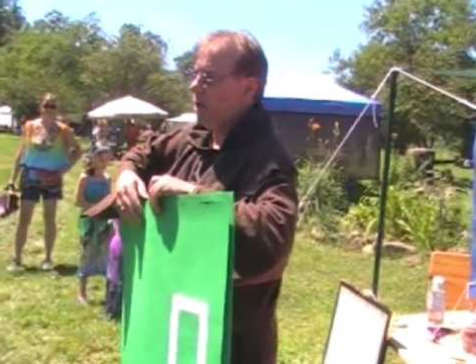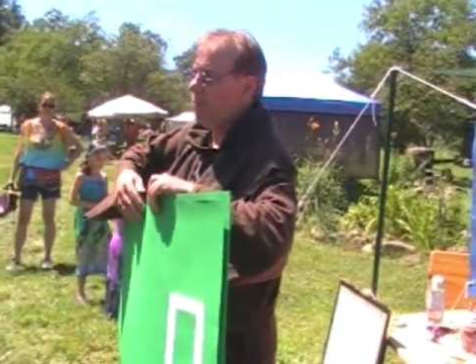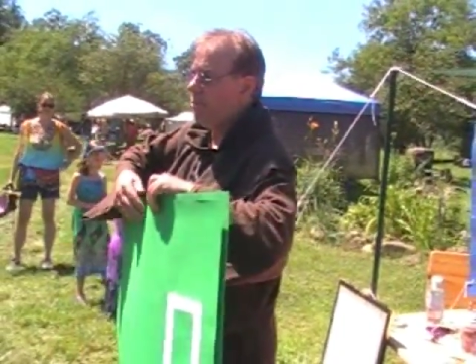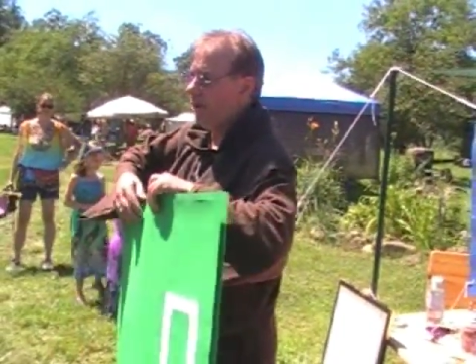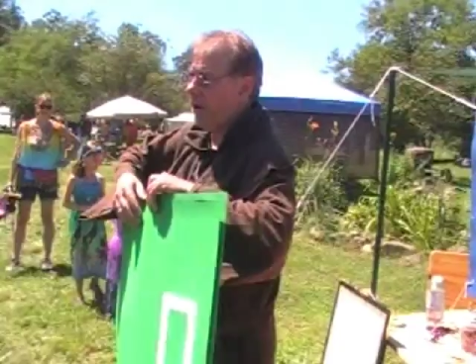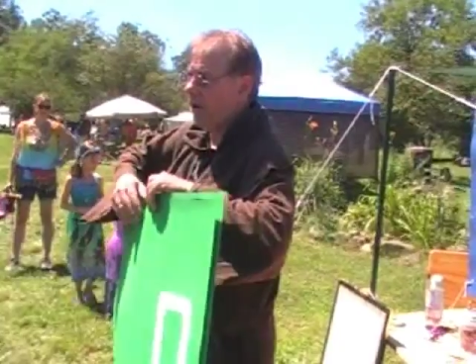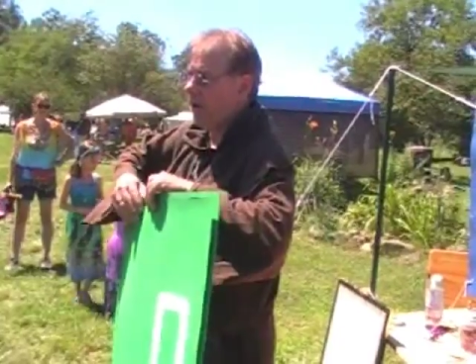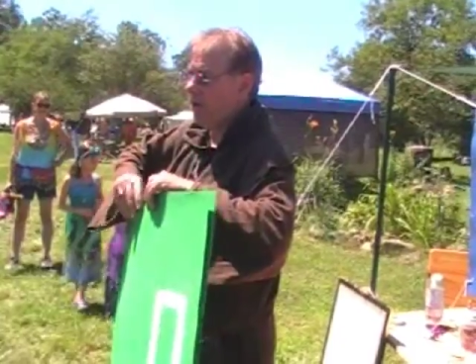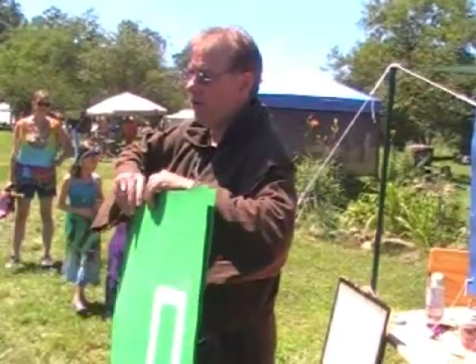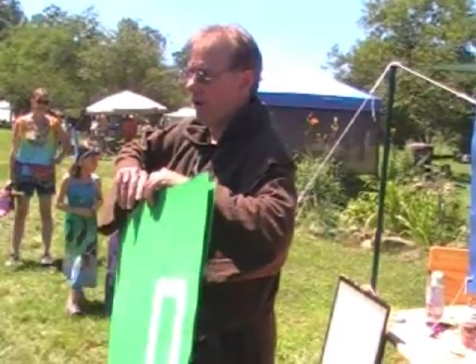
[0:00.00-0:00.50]

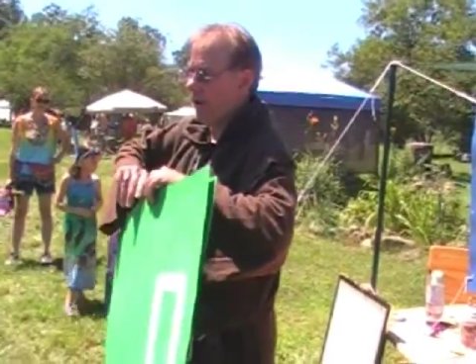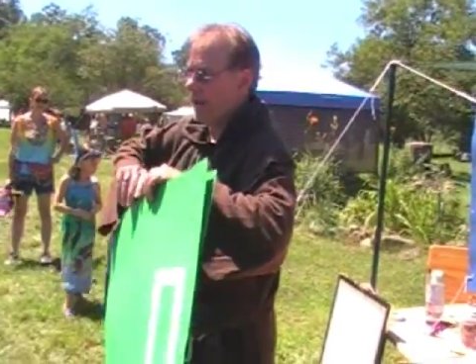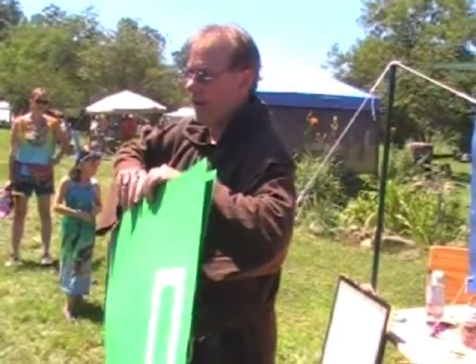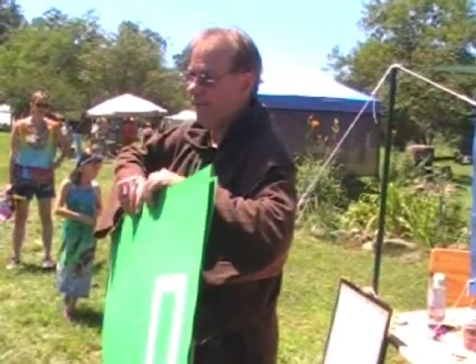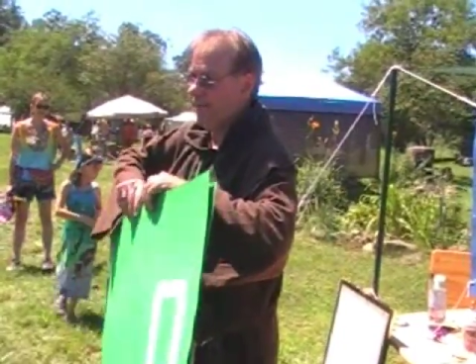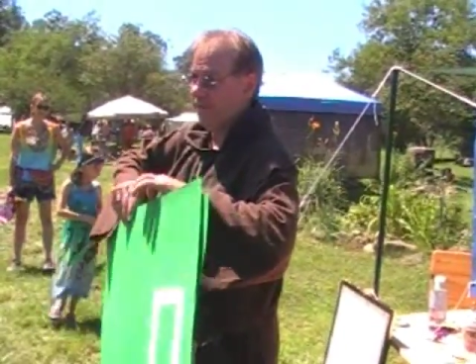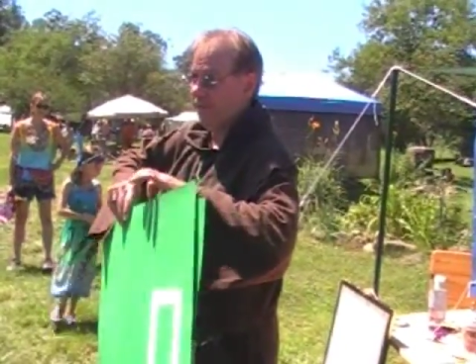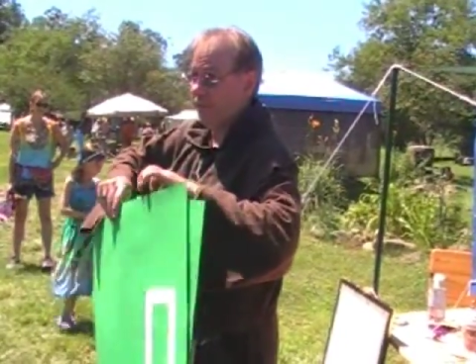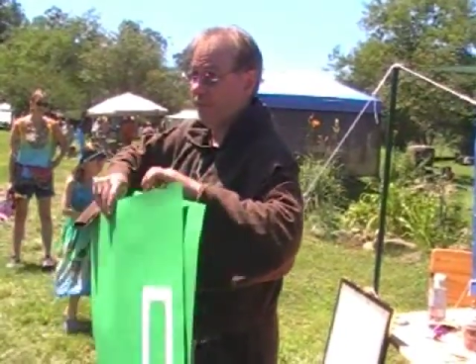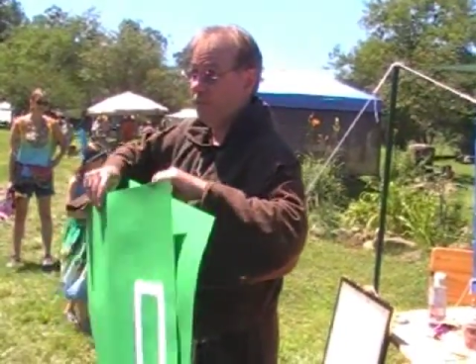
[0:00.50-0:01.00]

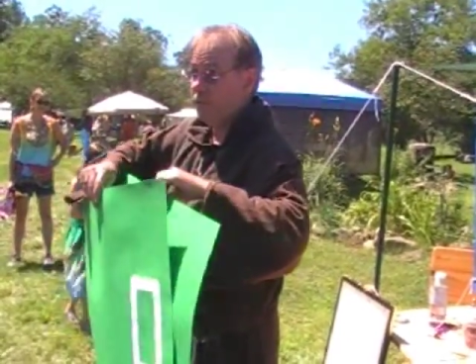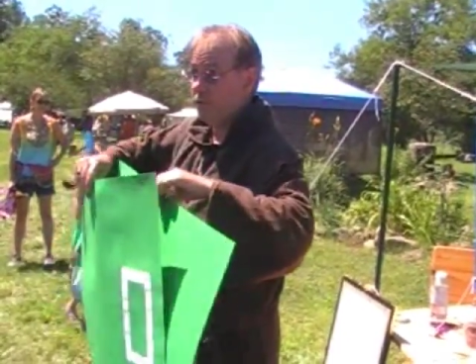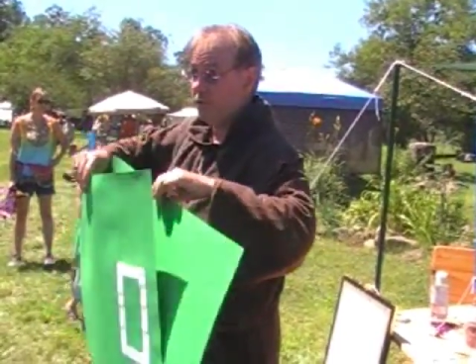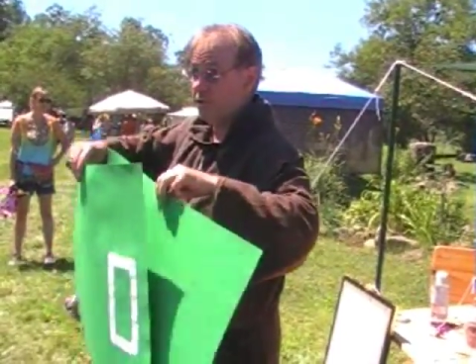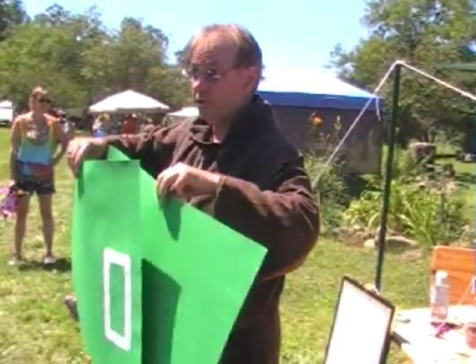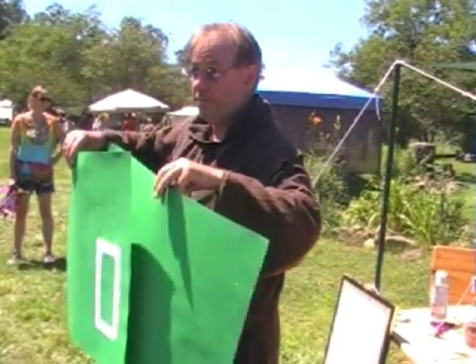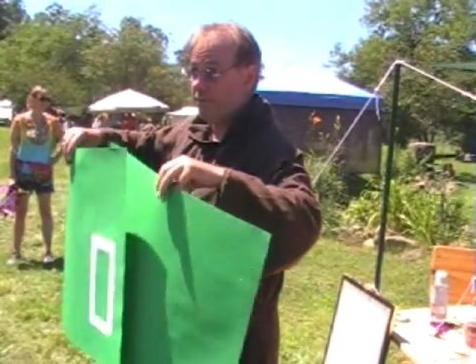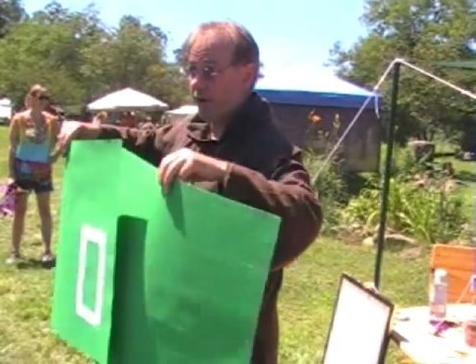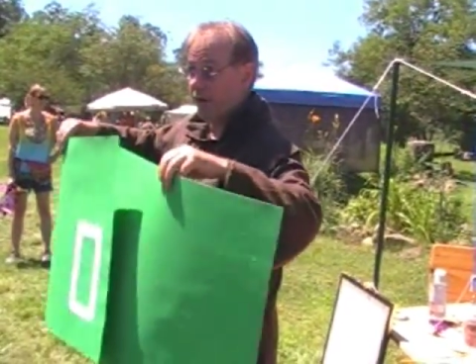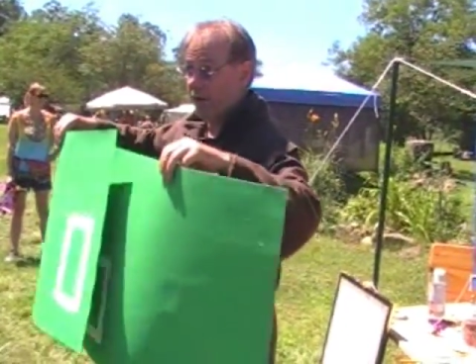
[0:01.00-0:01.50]
paragraph and this was
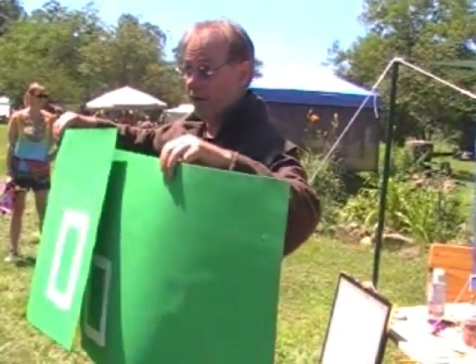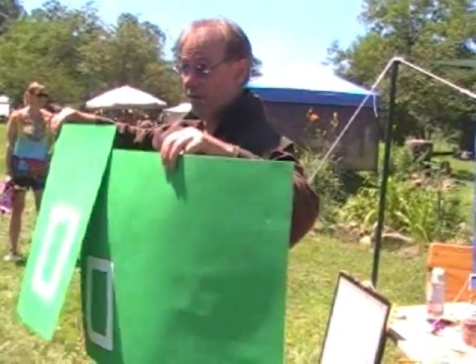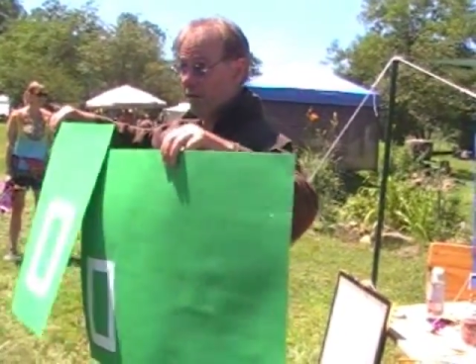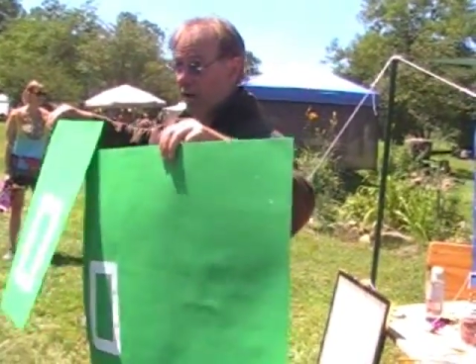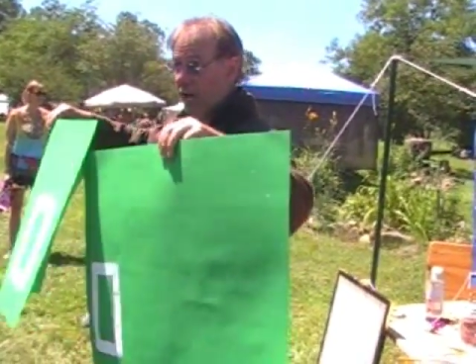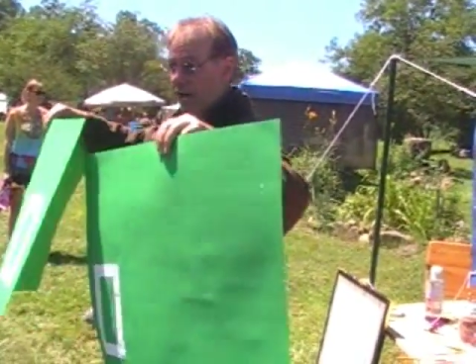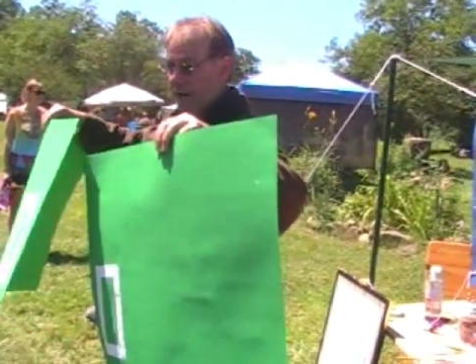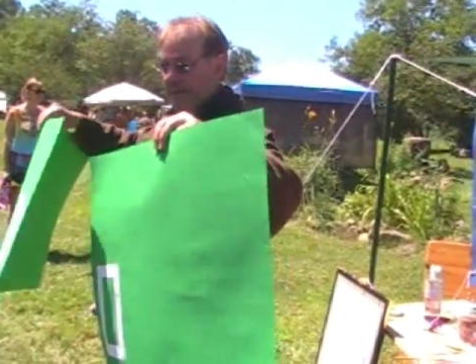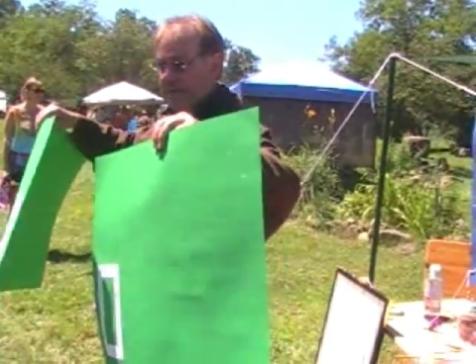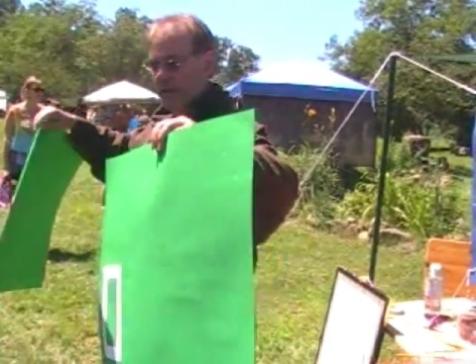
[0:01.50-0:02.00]
a
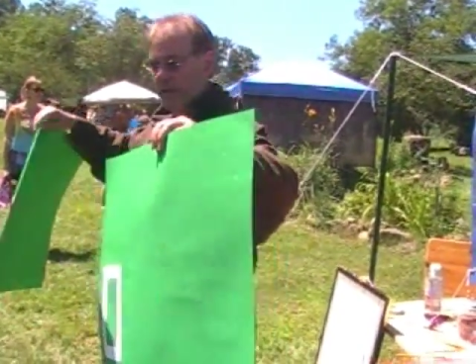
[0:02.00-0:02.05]
paragraph,